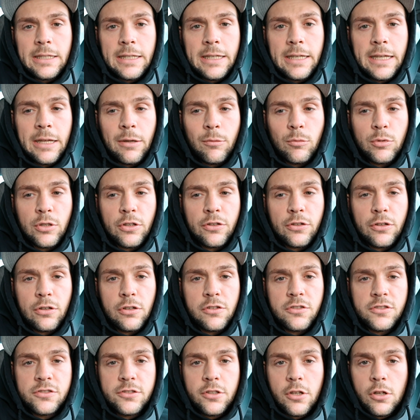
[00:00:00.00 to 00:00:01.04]
And we're just gonna
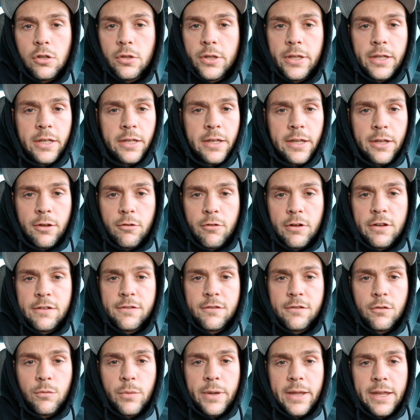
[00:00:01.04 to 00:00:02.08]
slowly increase
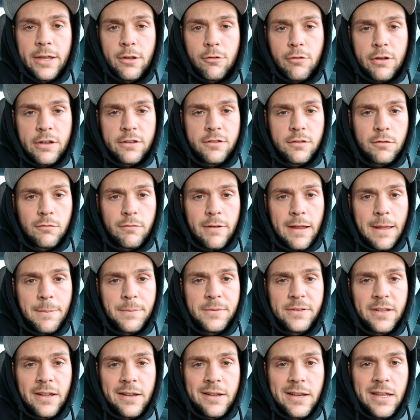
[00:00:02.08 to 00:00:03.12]
the weight, increase the
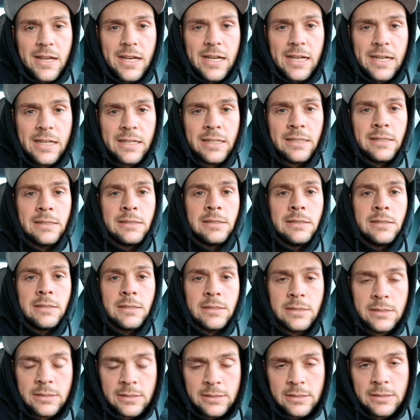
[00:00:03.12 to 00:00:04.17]
reps, and uh,
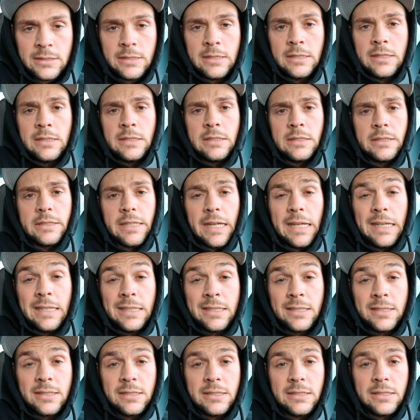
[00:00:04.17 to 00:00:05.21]
yeah.
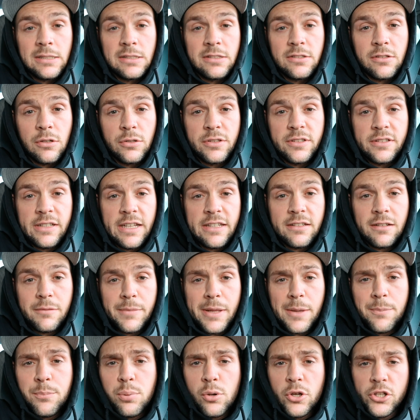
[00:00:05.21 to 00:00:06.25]
So today's gonna be
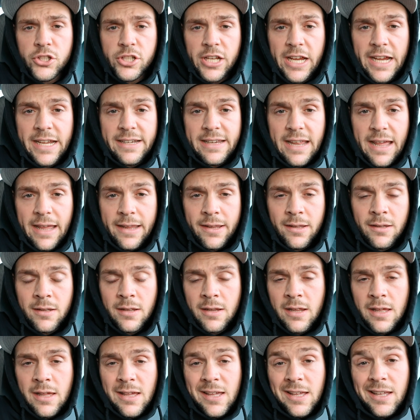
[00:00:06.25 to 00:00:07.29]
a push A day.
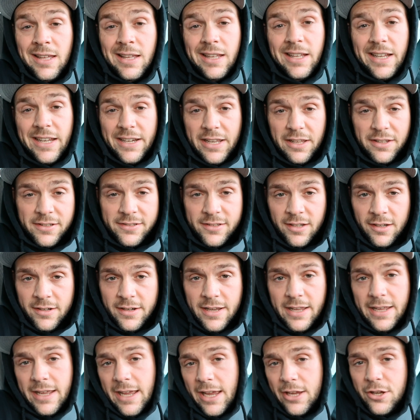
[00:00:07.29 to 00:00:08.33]
It is
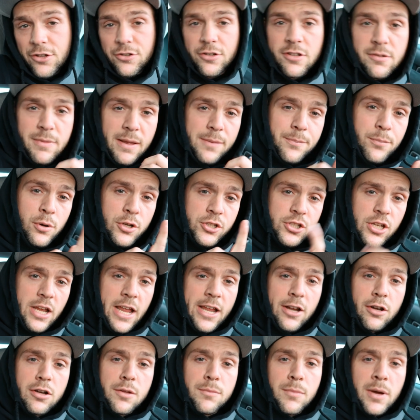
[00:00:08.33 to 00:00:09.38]
Sunday. I usually do my push A
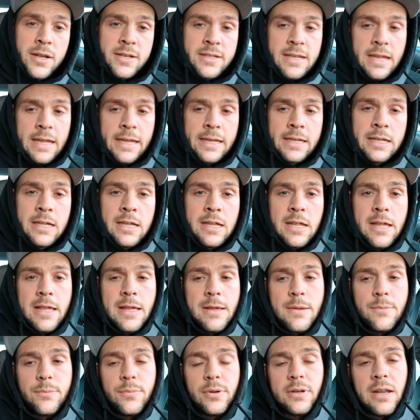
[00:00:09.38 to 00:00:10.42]
on a Monday,
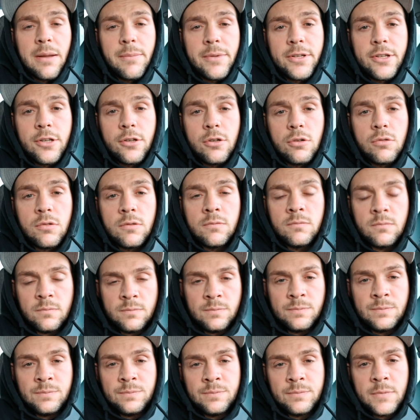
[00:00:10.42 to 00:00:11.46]
but I'm gonna do
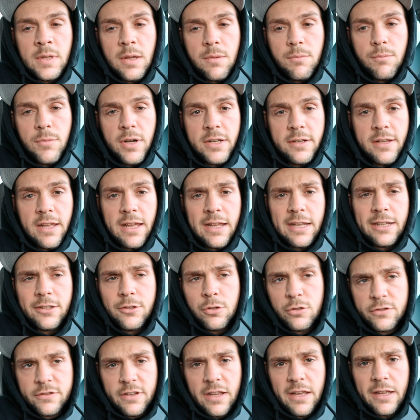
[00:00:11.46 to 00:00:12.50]
Monday,
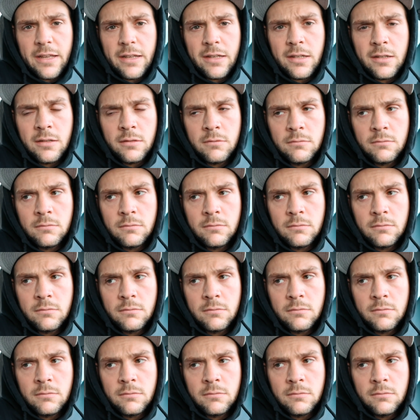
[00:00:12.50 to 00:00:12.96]
Tuesday,